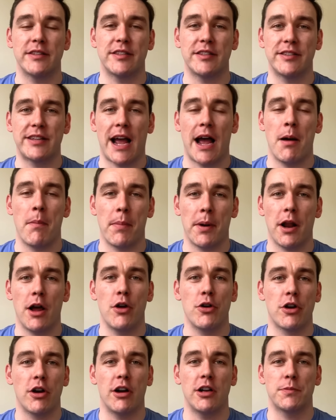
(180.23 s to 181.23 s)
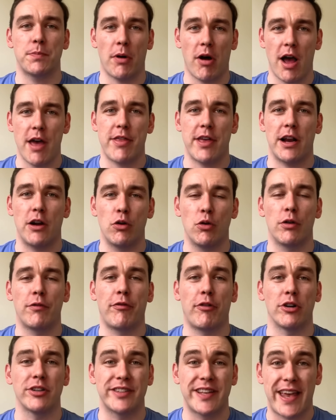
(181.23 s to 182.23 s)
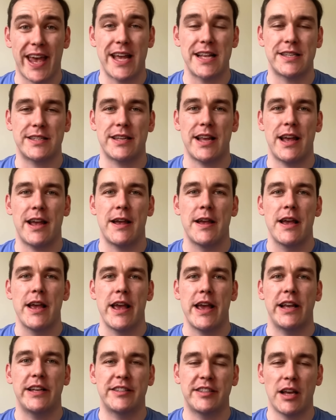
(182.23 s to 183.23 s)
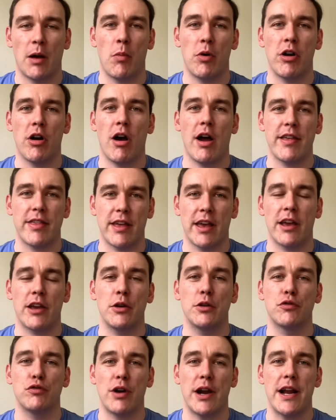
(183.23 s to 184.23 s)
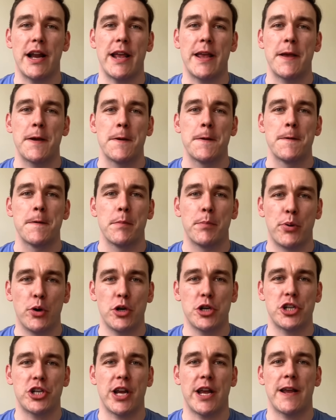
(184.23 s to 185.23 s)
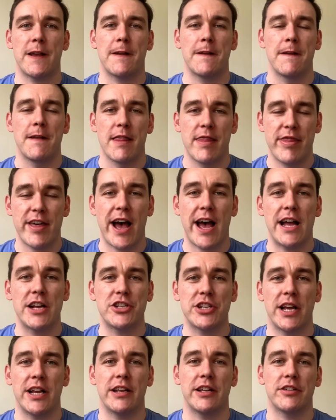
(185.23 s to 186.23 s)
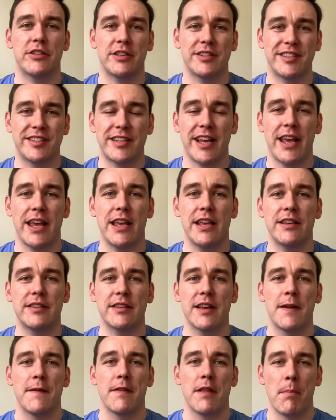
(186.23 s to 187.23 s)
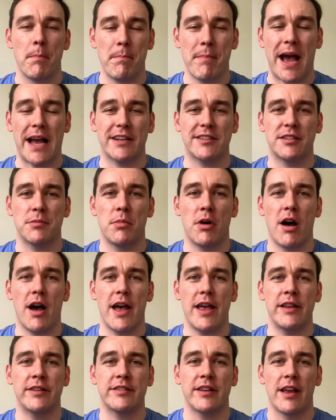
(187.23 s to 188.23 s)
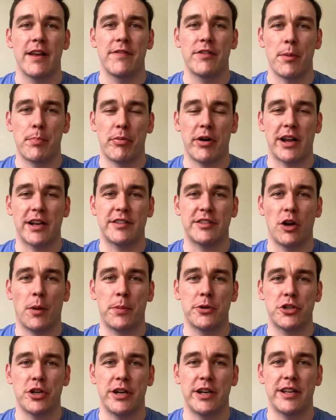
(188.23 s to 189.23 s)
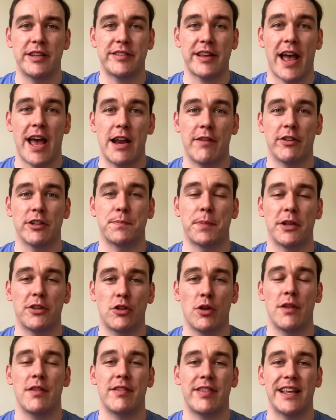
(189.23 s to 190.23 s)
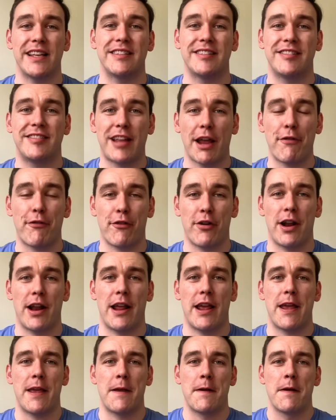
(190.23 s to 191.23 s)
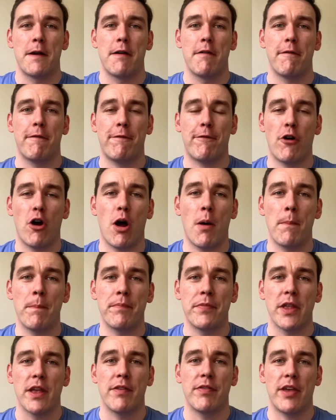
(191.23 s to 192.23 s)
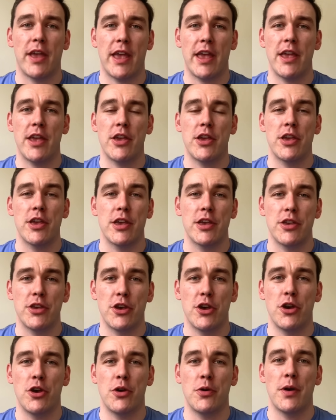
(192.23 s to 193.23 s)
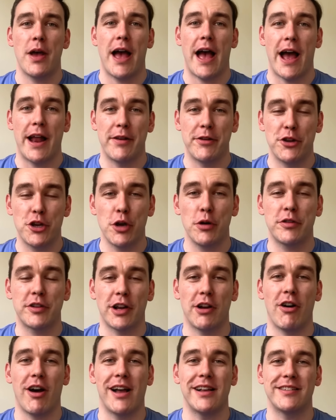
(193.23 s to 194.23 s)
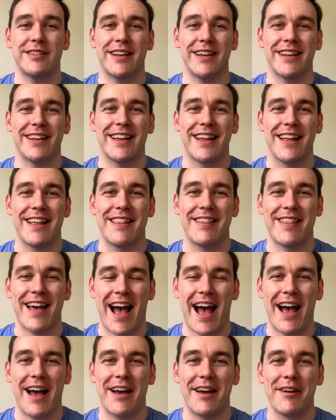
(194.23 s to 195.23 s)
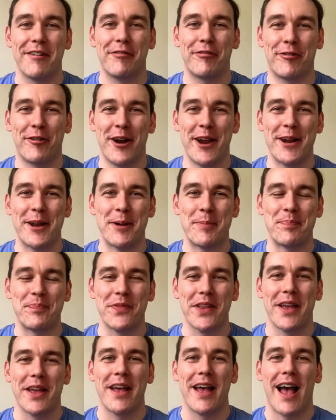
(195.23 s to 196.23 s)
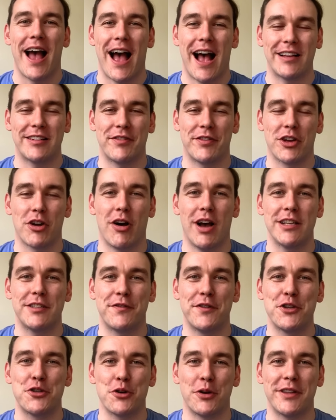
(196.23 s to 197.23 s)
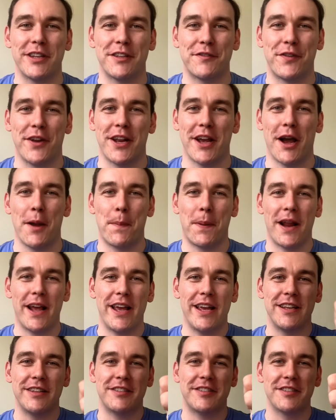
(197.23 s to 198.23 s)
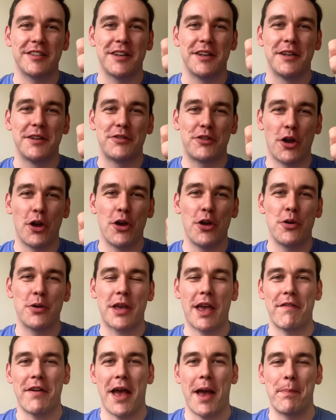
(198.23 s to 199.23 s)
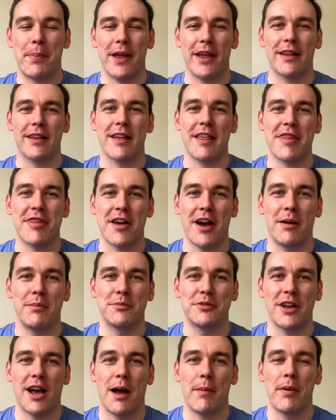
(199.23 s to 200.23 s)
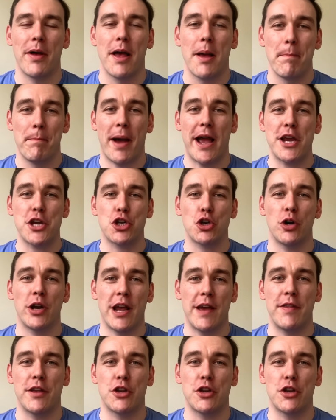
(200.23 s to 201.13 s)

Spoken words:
down below, guys. But I think Lord Frost gets it. He's someone I think who's really pushing that agenda to seize, maximise the Brexit opportunities ahead of us by doing things differently from the EU and utilising that freedom. As ever, guys, if you enjoyed this video, please do give it a big thumbs up. Make sure you hit the